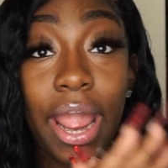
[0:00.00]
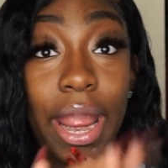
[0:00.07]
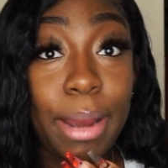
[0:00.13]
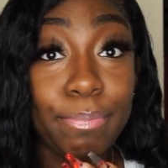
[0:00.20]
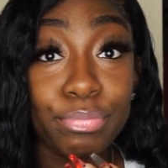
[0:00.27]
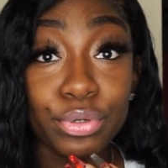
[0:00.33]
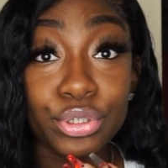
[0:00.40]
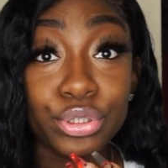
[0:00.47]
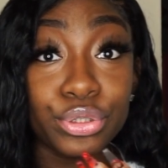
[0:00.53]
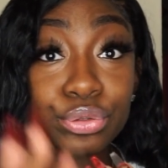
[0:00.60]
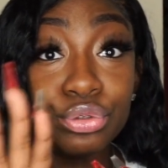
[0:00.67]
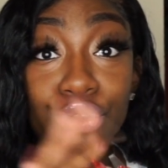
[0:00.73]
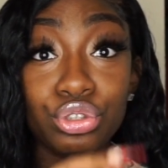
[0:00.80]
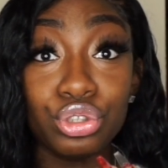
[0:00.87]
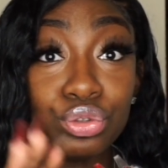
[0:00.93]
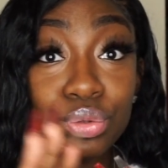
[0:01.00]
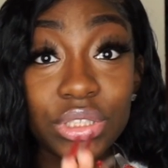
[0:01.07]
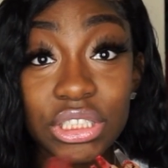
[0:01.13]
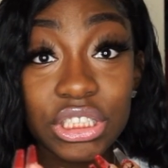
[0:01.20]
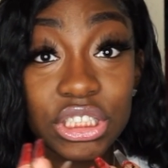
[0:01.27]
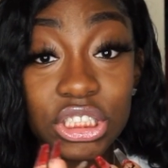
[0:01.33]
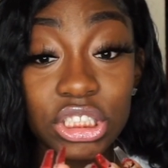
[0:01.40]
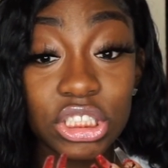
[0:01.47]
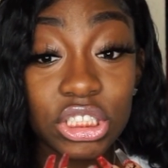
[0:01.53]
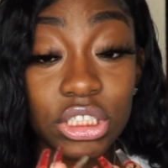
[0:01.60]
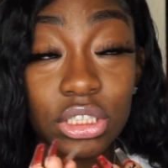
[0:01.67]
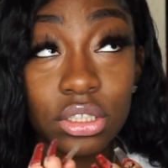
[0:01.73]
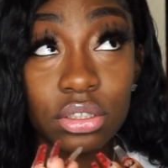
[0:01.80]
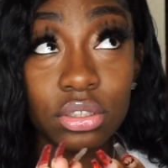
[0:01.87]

April, June-ish.